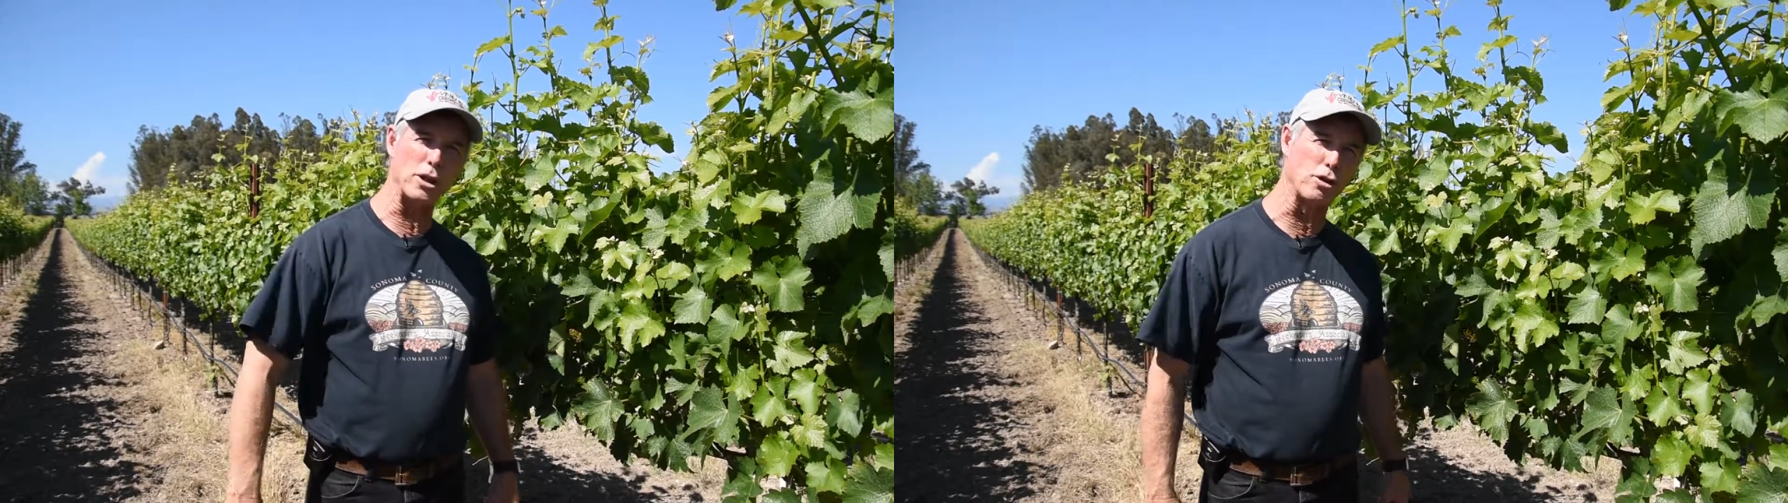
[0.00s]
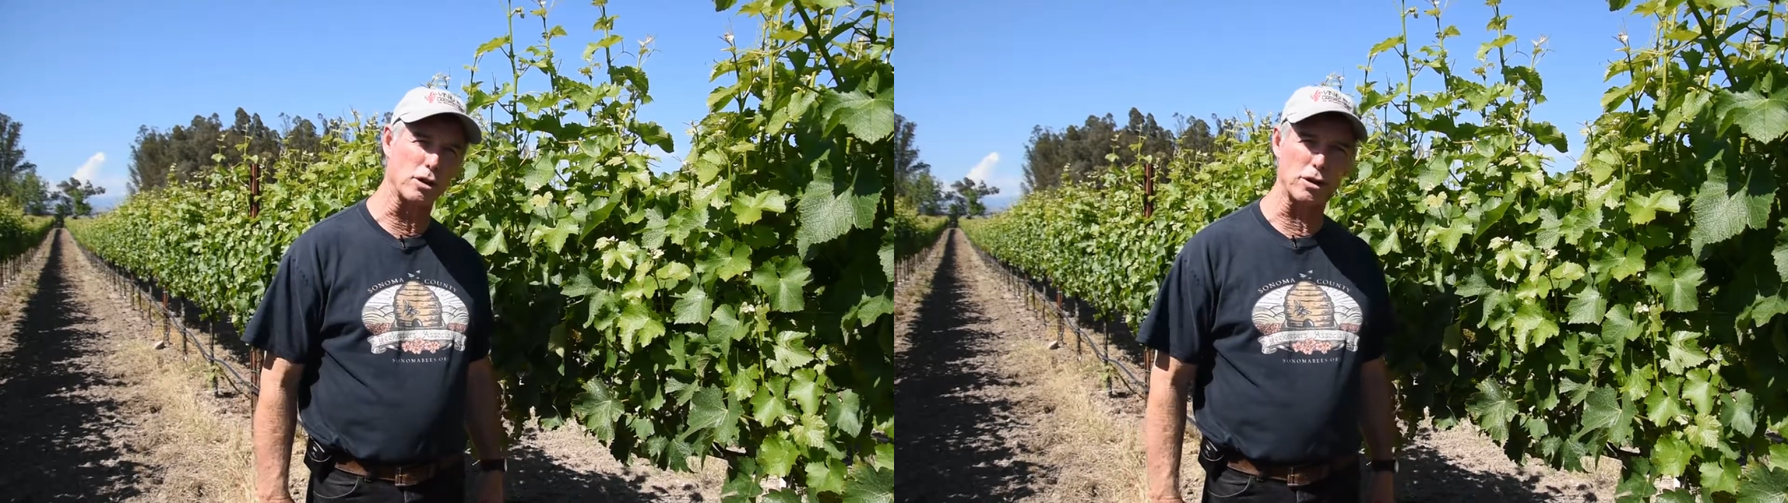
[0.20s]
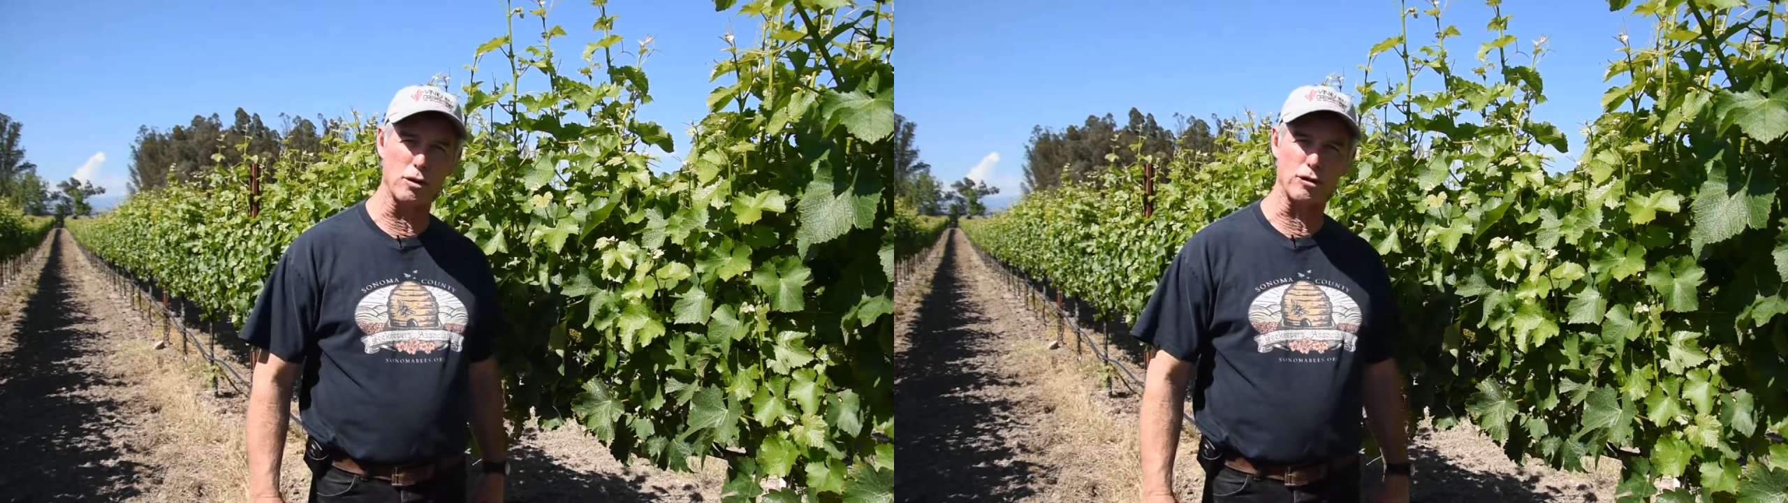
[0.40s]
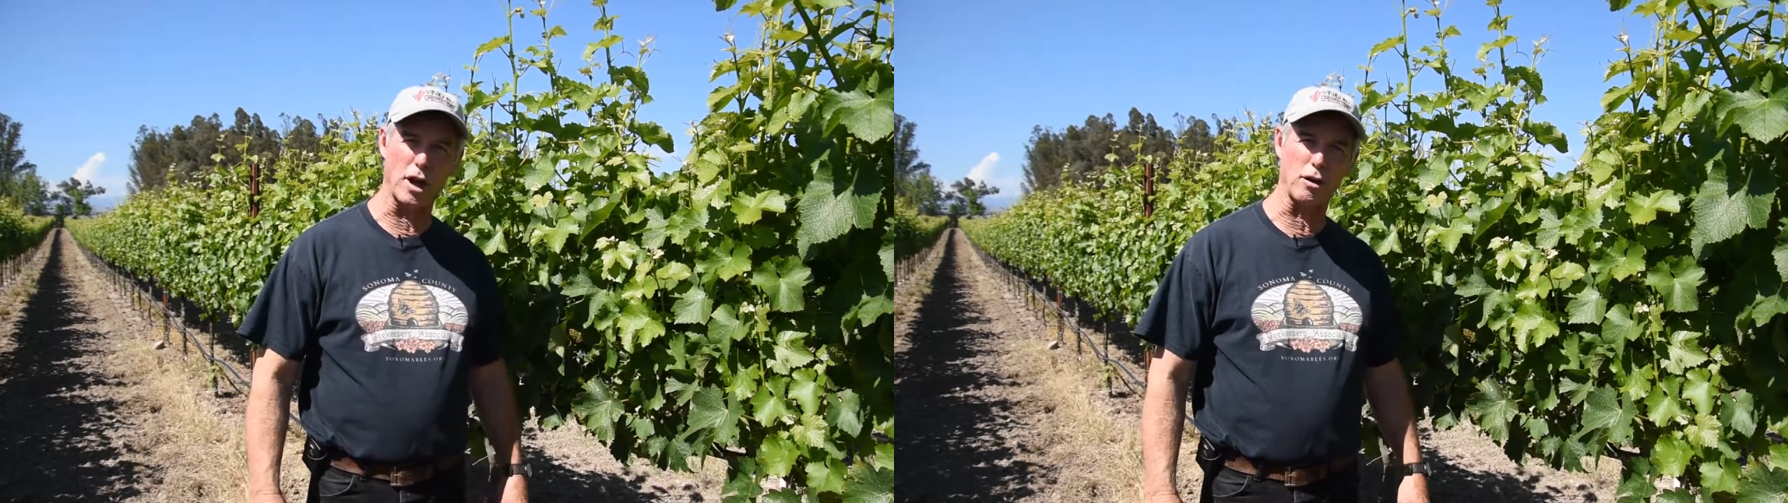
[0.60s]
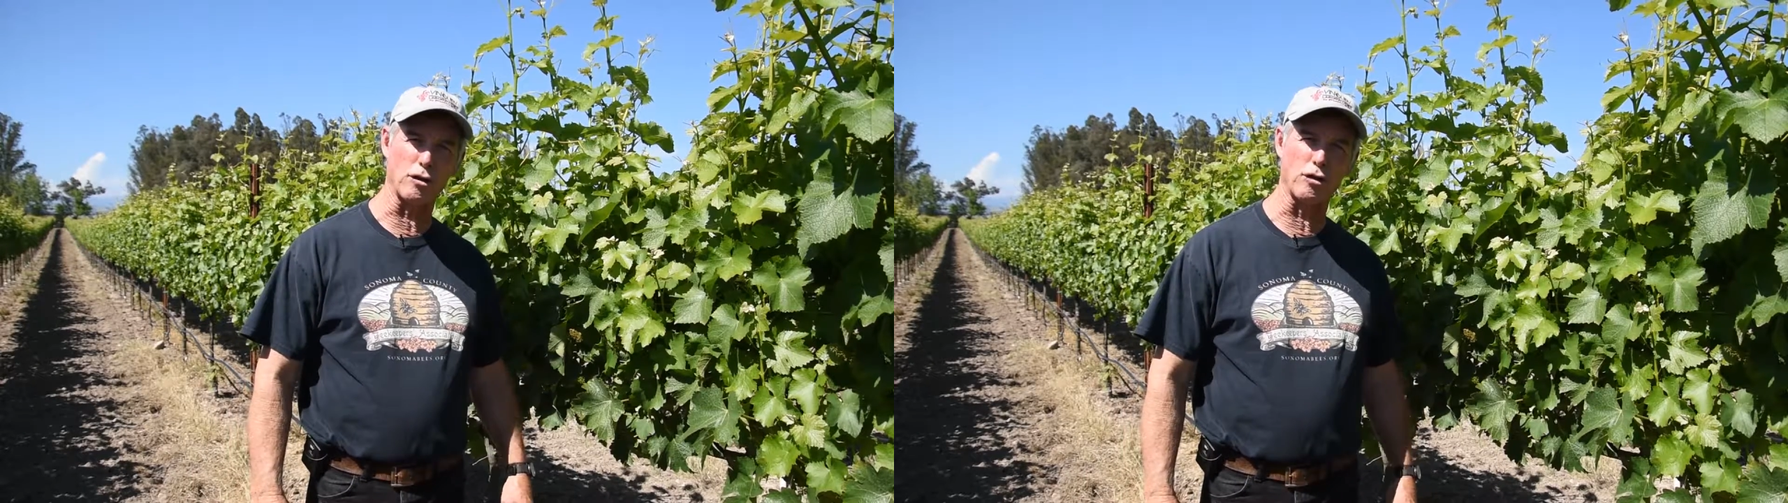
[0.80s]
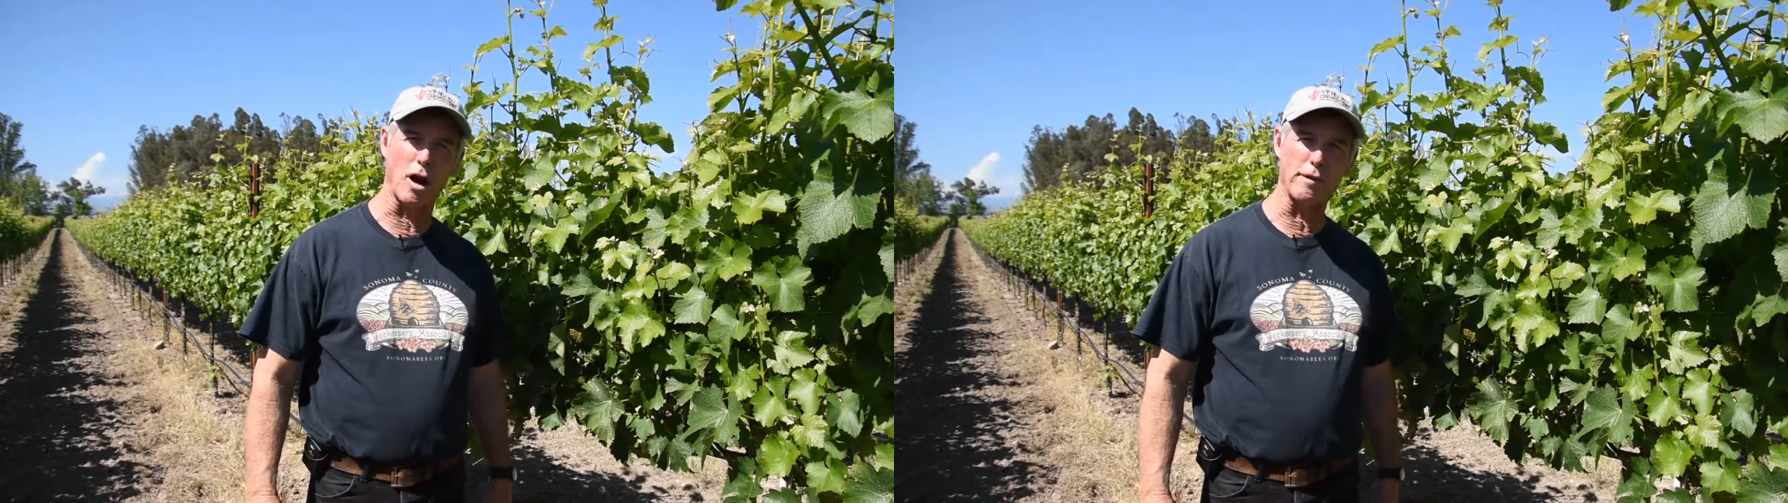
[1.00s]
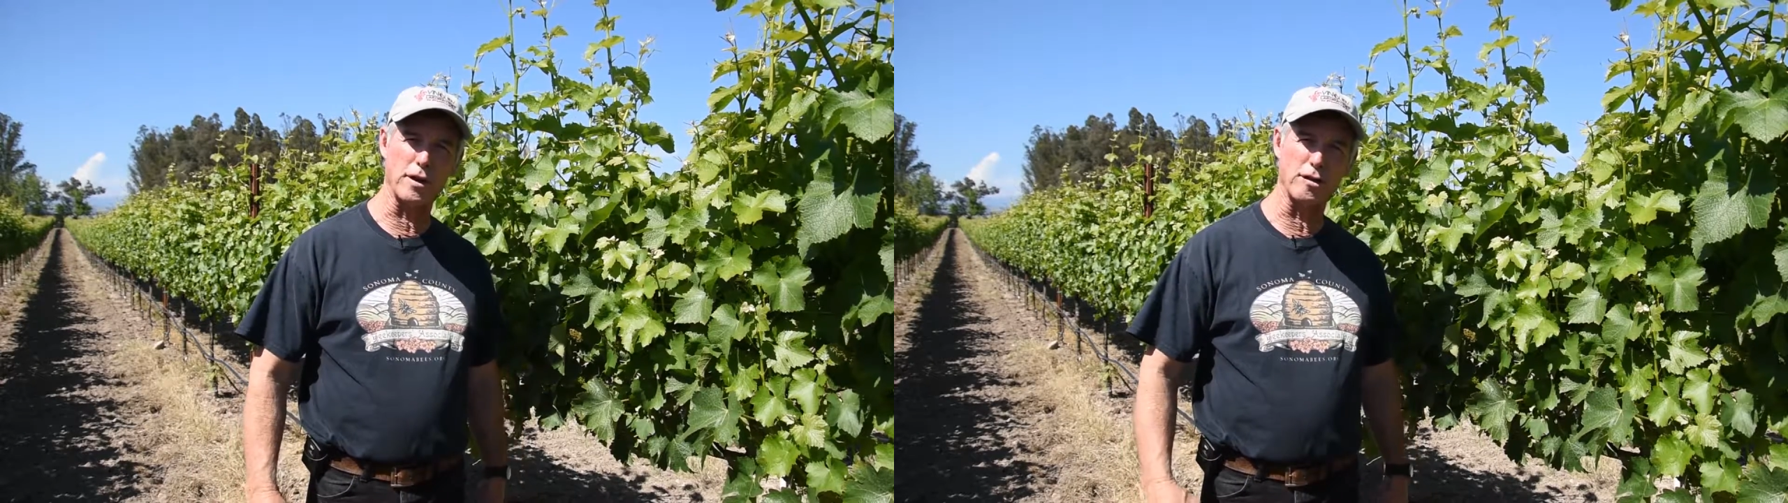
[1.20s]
we took those suckers off,